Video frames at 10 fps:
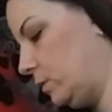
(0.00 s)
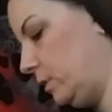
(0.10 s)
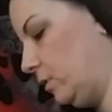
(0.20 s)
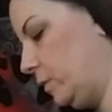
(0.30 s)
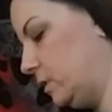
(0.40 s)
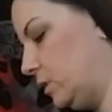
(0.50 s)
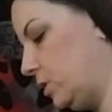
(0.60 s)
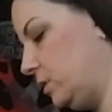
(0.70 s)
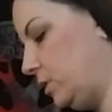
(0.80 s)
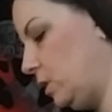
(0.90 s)
What other
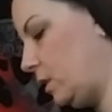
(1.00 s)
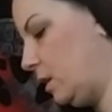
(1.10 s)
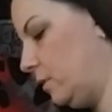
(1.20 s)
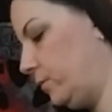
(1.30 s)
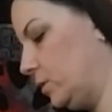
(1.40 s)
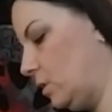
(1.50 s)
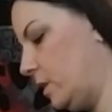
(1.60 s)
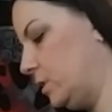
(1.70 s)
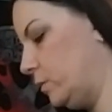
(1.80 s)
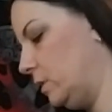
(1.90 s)
messages do you have for
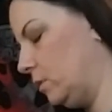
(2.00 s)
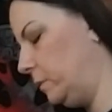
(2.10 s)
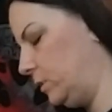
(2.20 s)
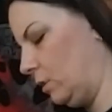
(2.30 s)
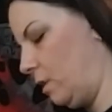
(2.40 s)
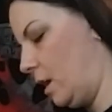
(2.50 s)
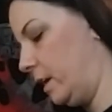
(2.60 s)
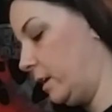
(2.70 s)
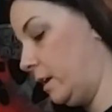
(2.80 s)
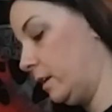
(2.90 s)
July,
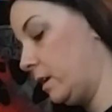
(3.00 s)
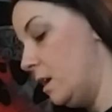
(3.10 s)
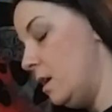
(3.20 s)
heck,